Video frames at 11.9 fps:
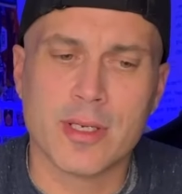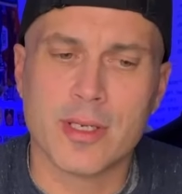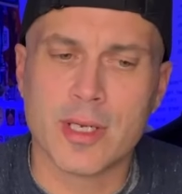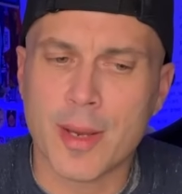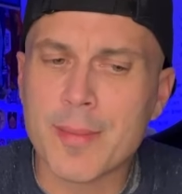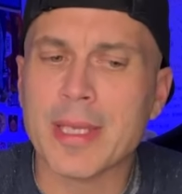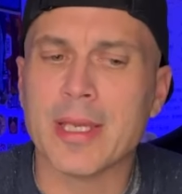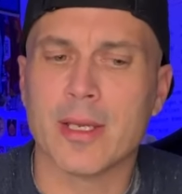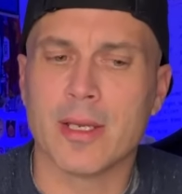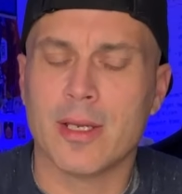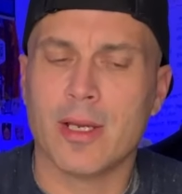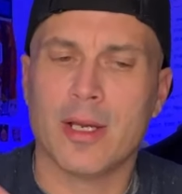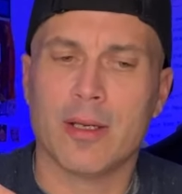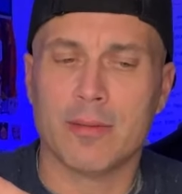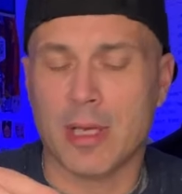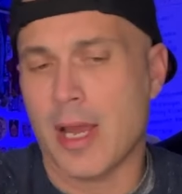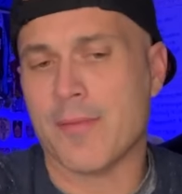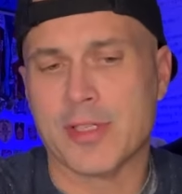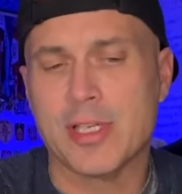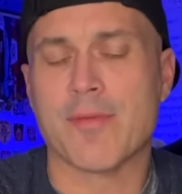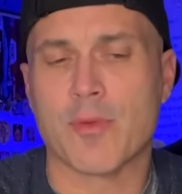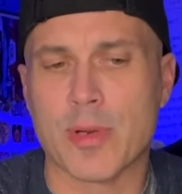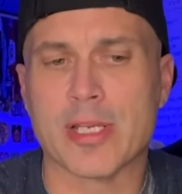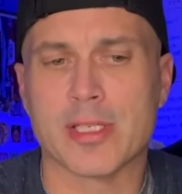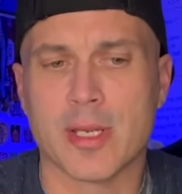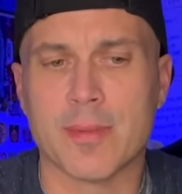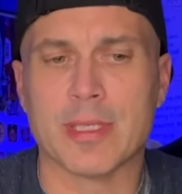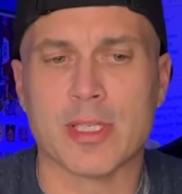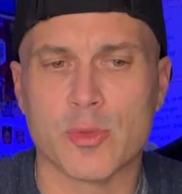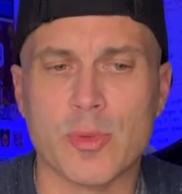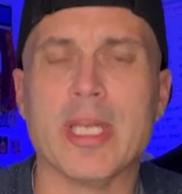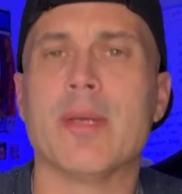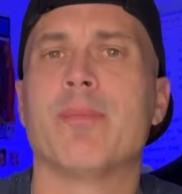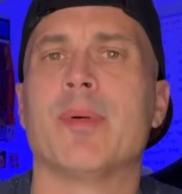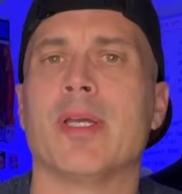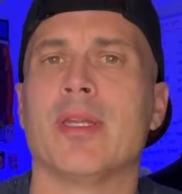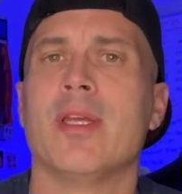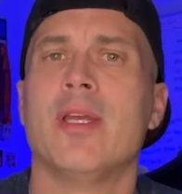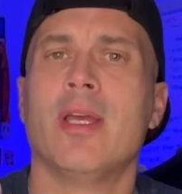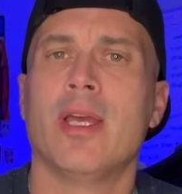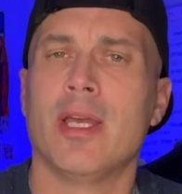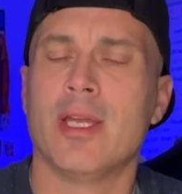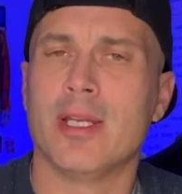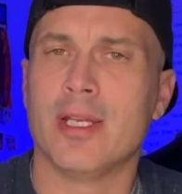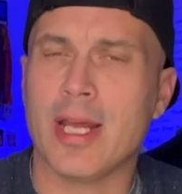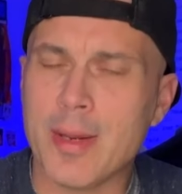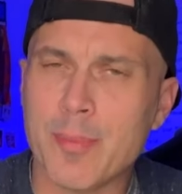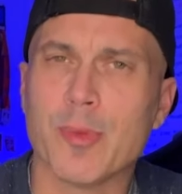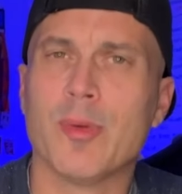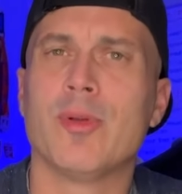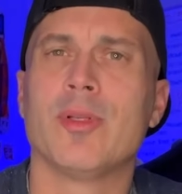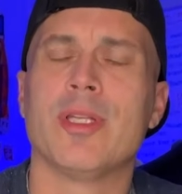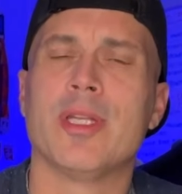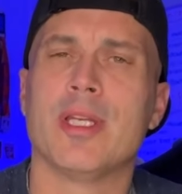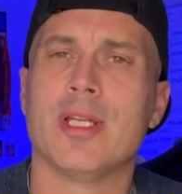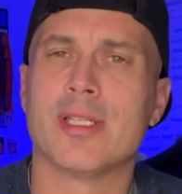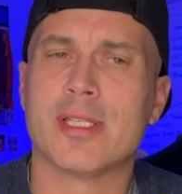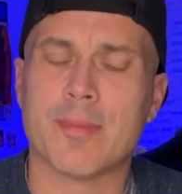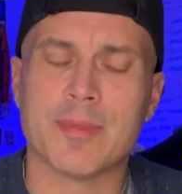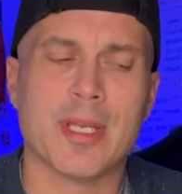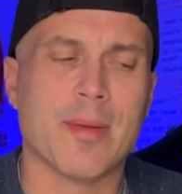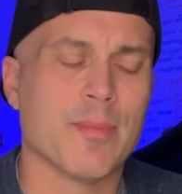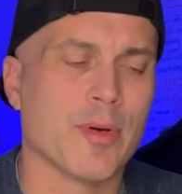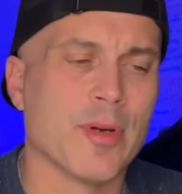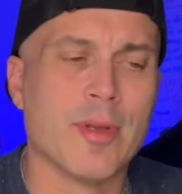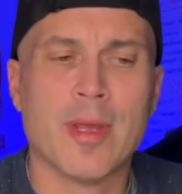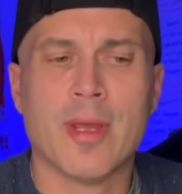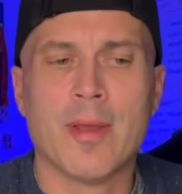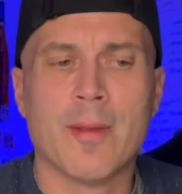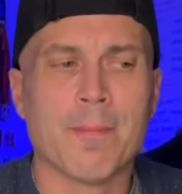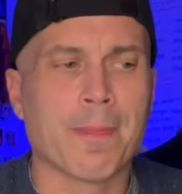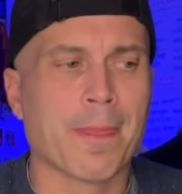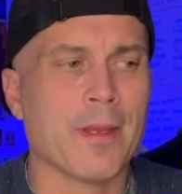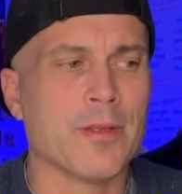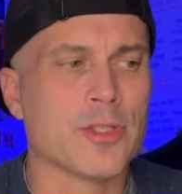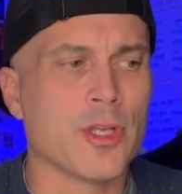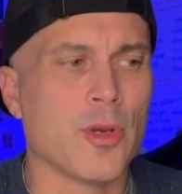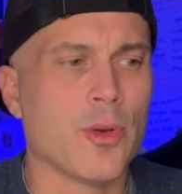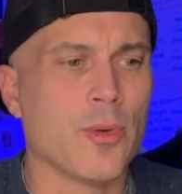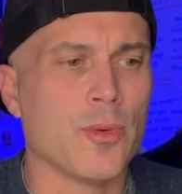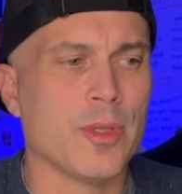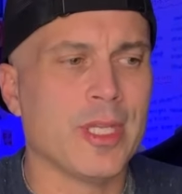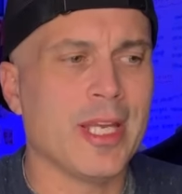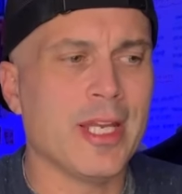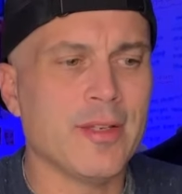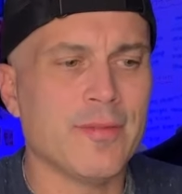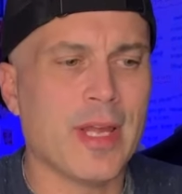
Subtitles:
coming. Obviously I have a race coming this week, but and in April and then in September. So the end of